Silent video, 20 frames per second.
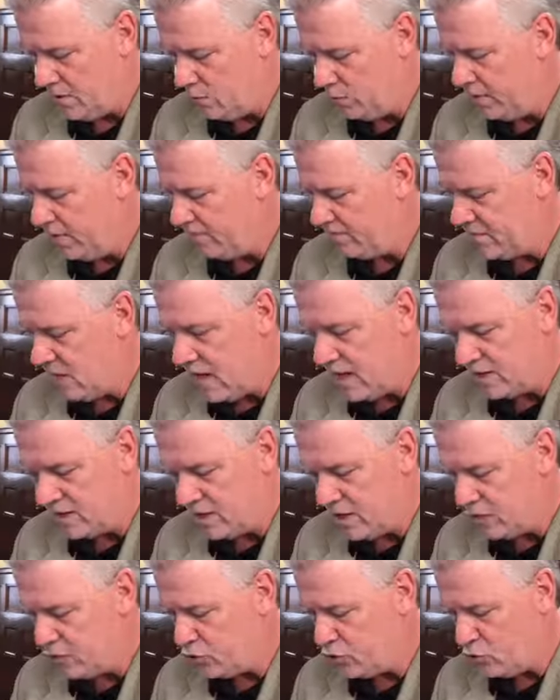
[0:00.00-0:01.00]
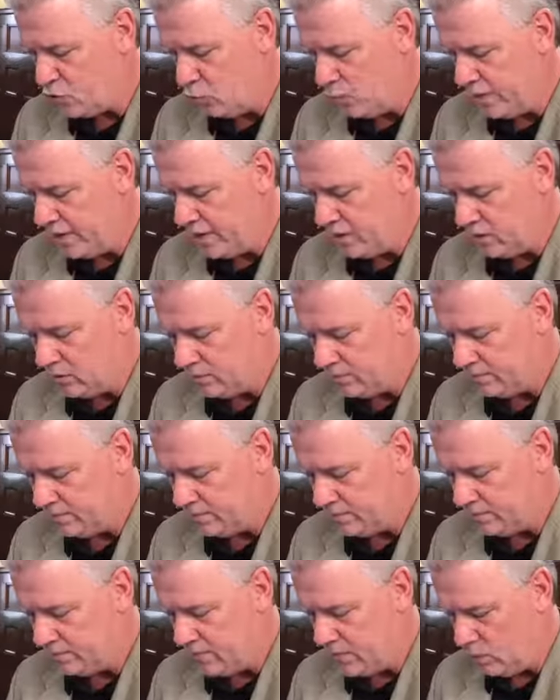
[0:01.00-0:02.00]
We have not done your will.
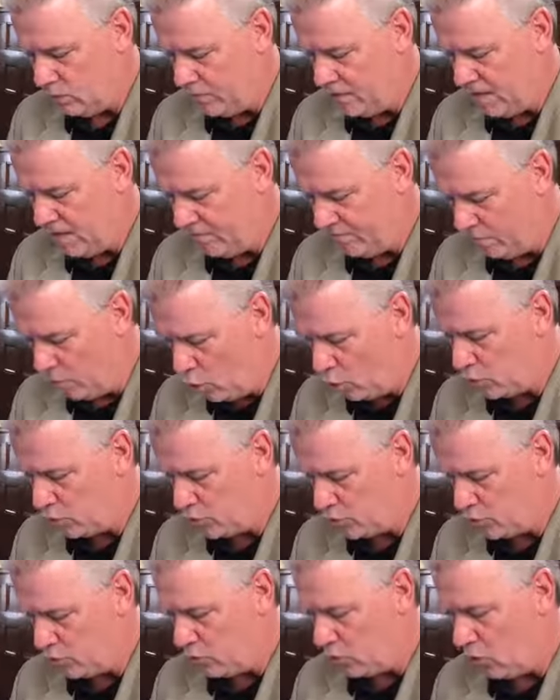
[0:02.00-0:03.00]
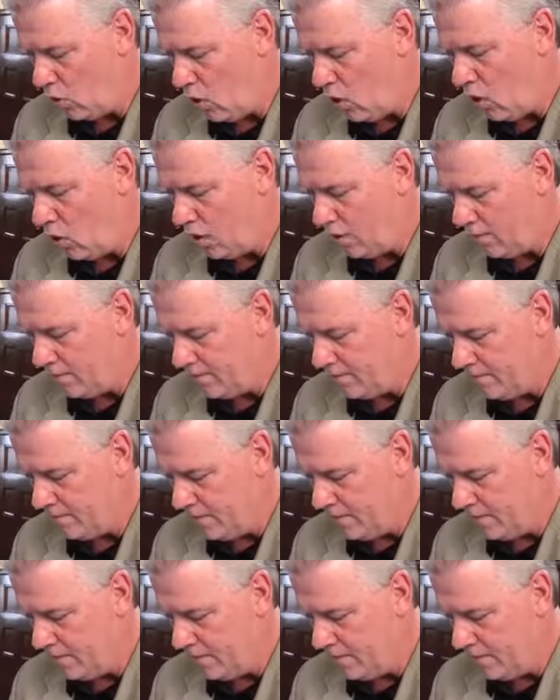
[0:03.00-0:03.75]
We have broken your law.